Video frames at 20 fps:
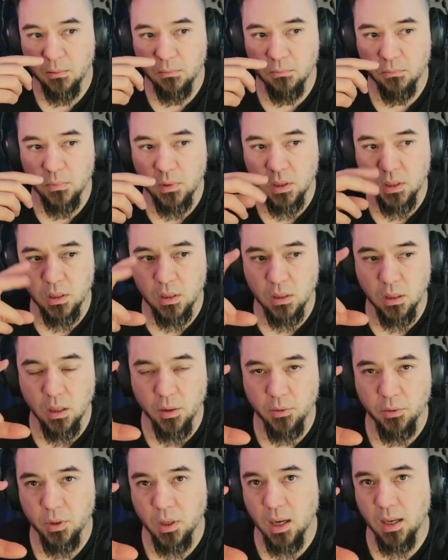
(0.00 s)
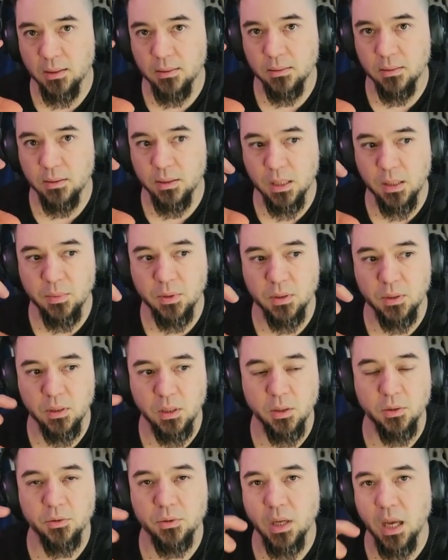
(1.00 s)
the other gods, the
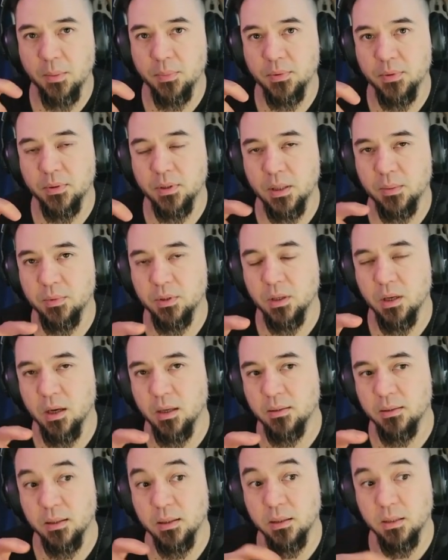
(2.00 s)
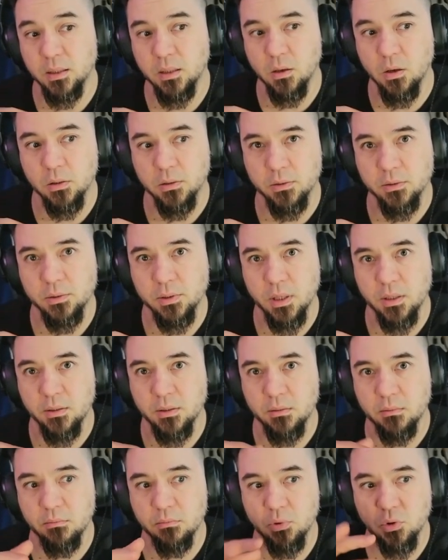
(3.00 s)
other types of demon gods in the altar section.